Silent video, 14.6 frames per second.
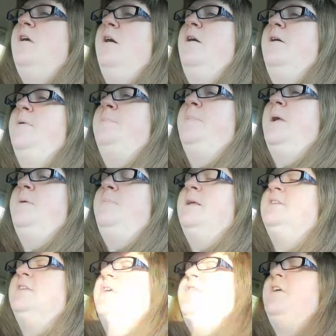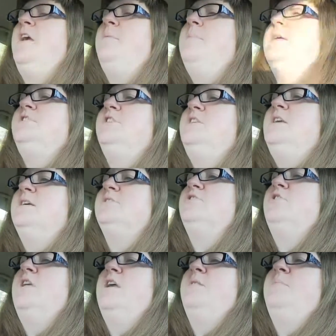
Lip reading: I think I mentioned yesterday